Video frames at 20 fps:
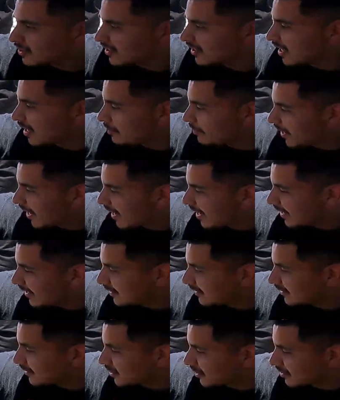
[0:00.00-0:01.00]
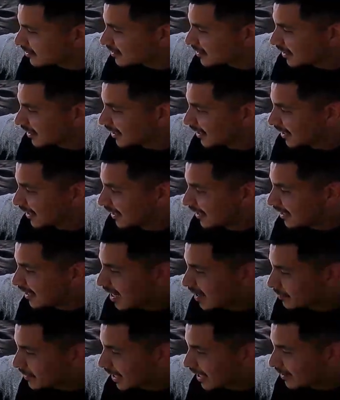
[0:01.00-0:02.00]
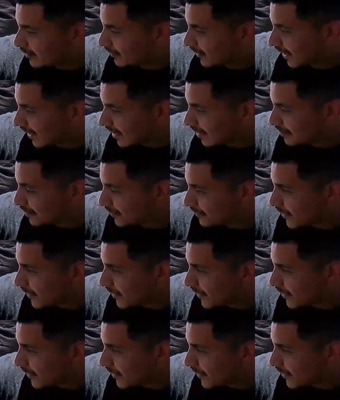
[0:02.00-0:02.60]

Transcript: wasn't that bad. It's just I'm kind of like a